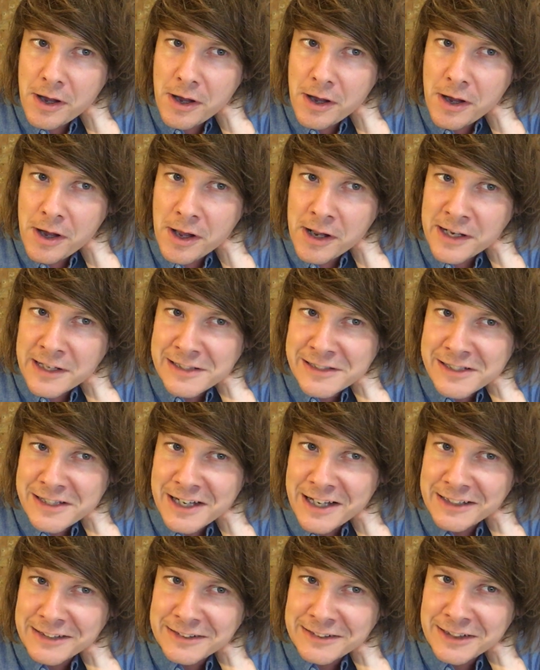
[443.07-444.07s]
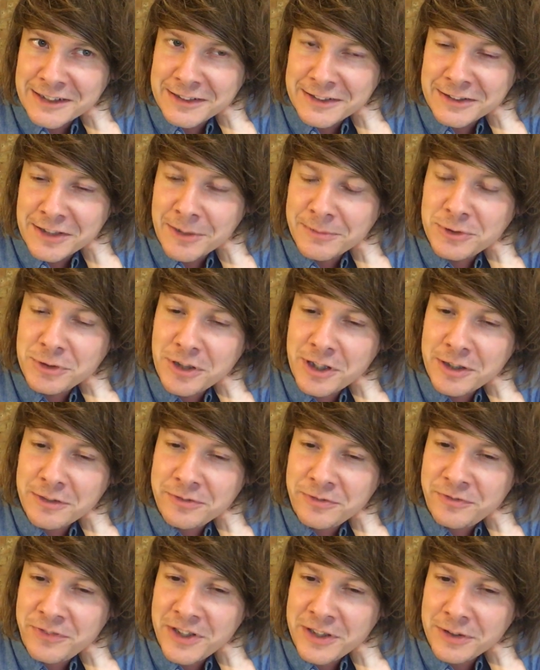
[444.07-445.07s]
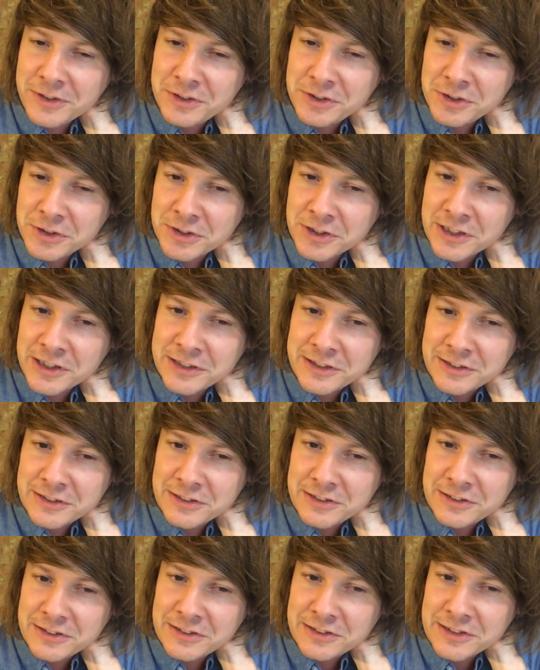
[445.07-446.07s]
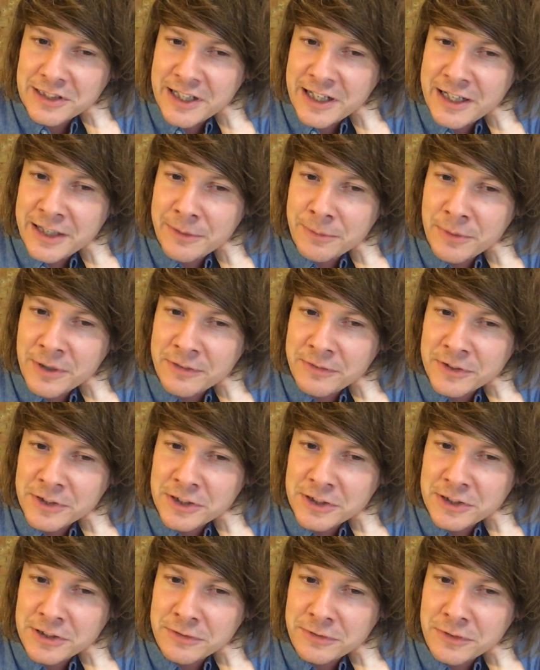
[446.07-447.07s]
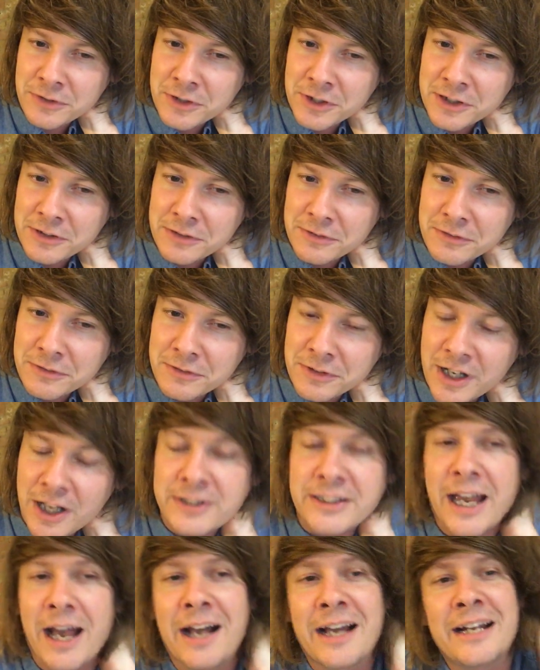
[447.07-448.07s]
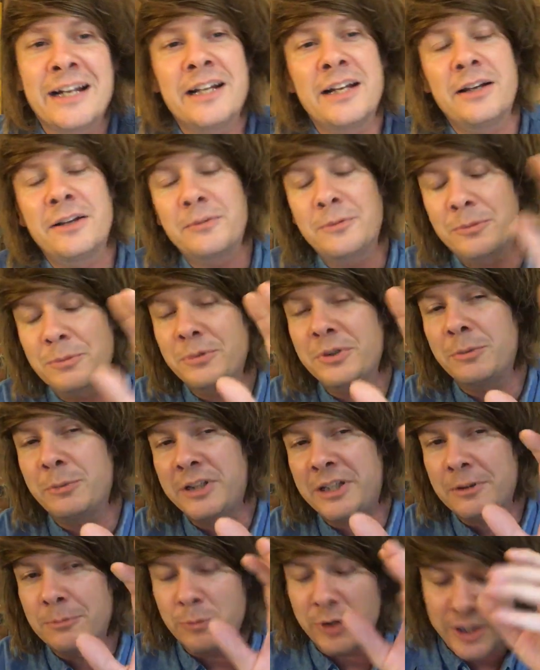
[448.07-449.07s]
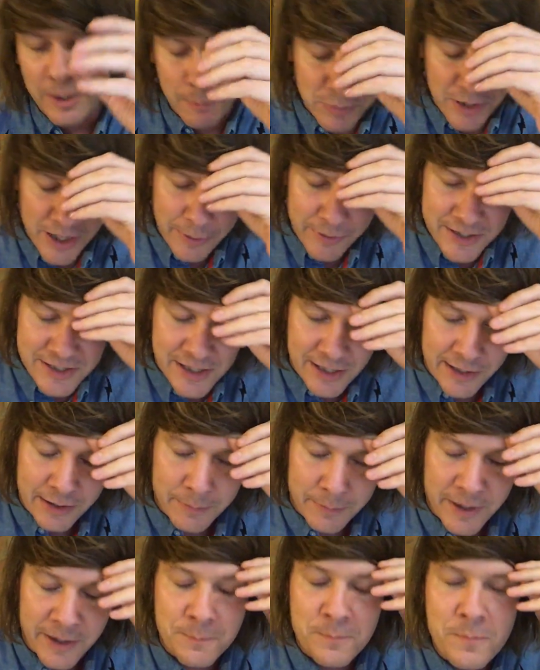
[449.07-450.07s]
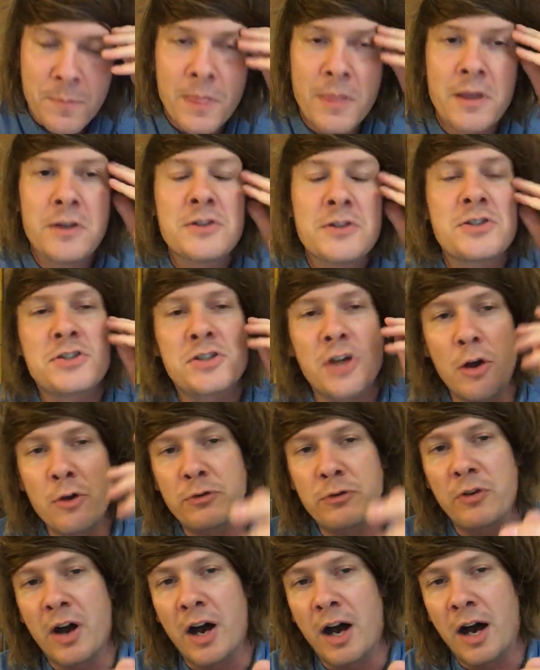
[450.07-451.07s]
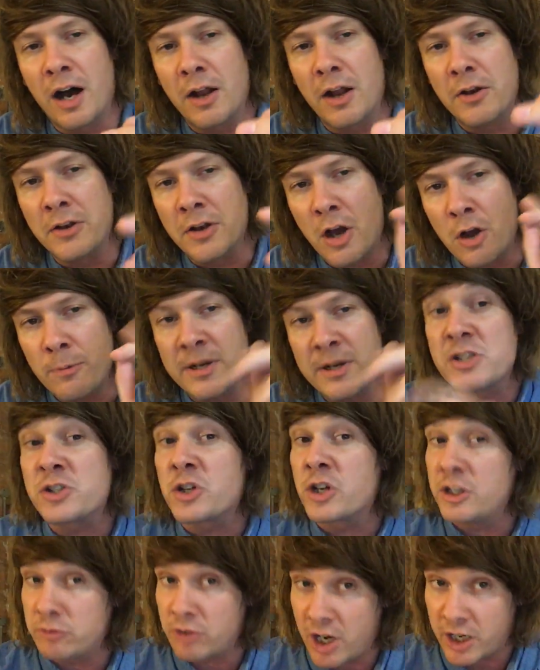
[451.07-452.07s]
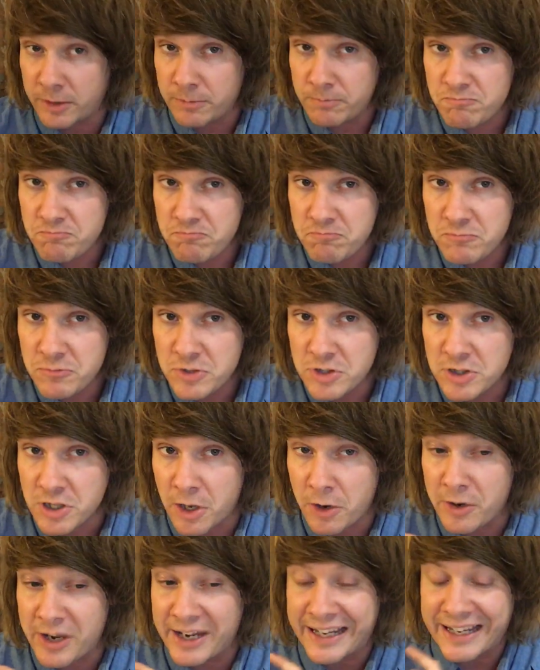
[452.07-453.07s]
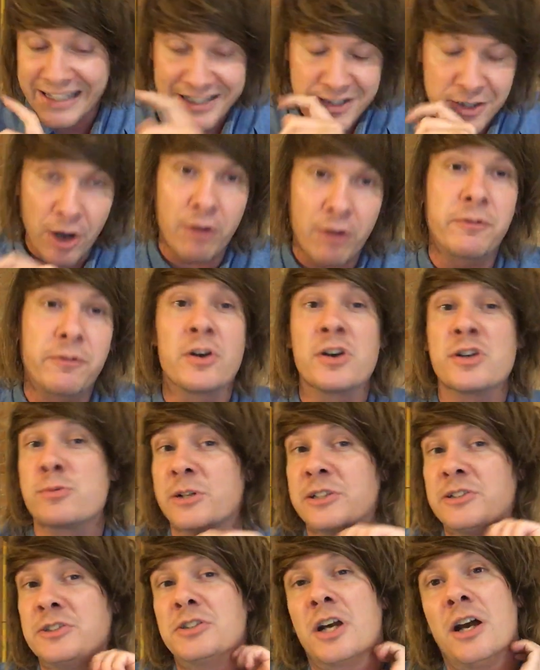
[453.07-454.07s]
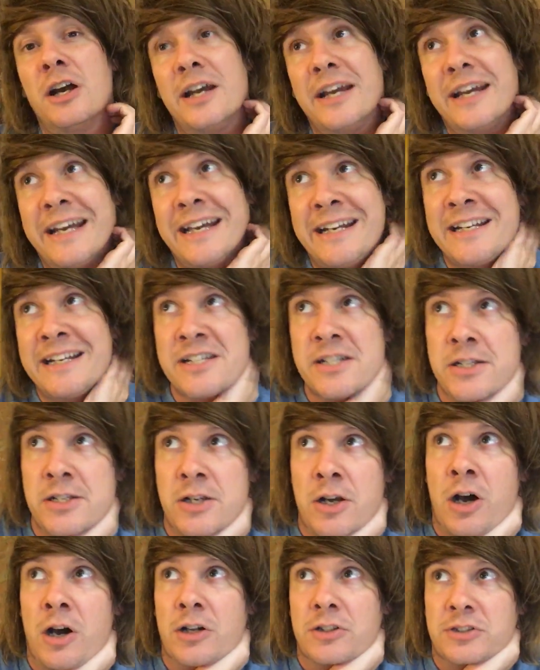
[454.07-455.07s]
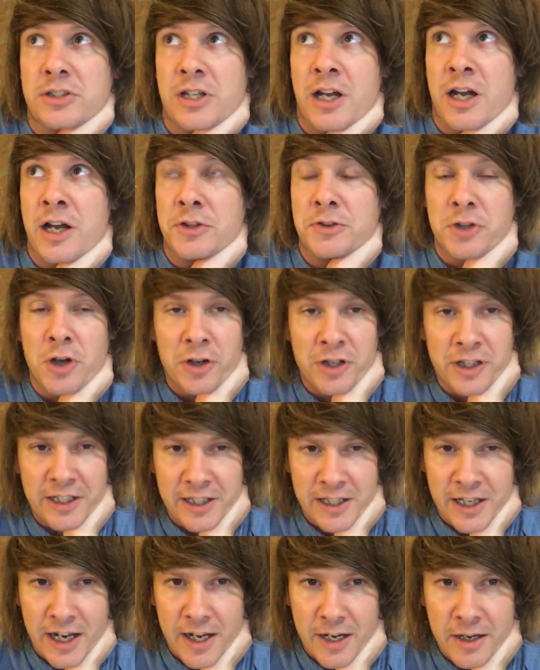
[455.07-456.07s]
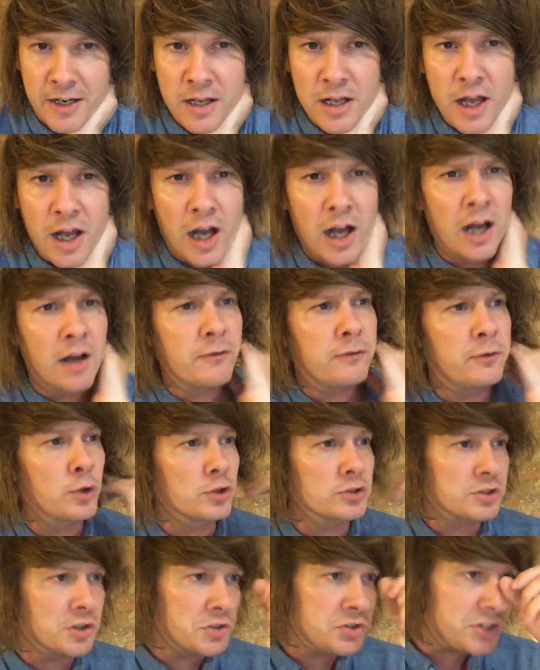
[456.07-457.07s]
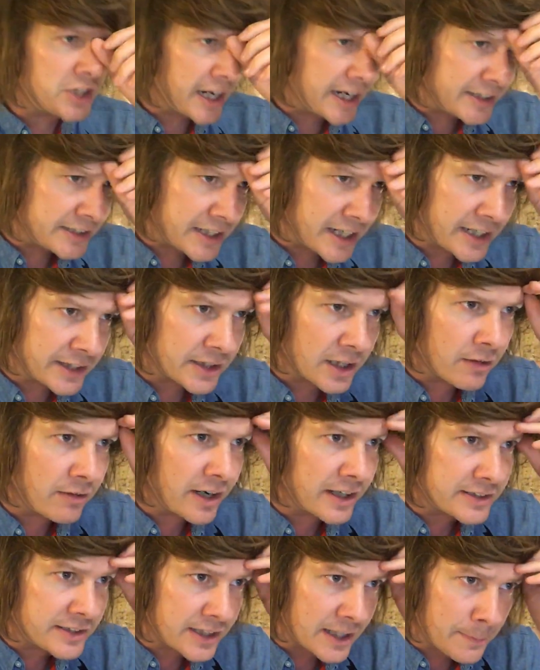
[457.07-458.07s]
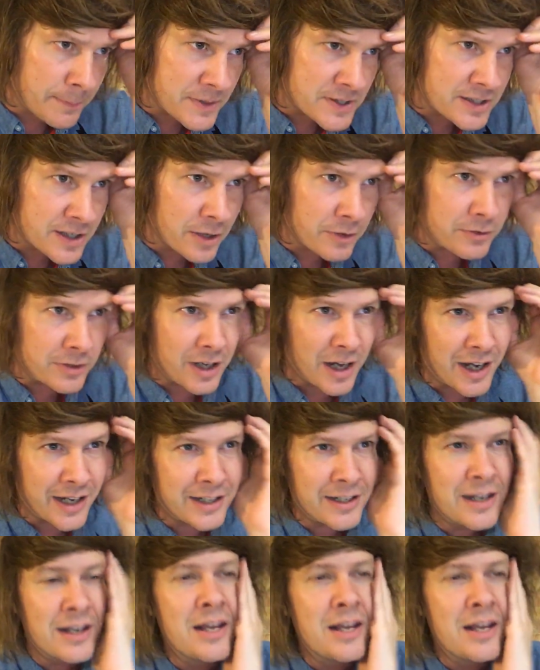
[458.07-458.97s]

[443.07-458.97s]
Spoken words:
I'll answer that in a second. I'm trying to think, should I say whether you've got it right? Okay, we can play with this a little bit. So far, nobody's got it right. So it is not Forrest Whitaker. It is not Donnie Yen. Thoughts on JJ directing episode 9?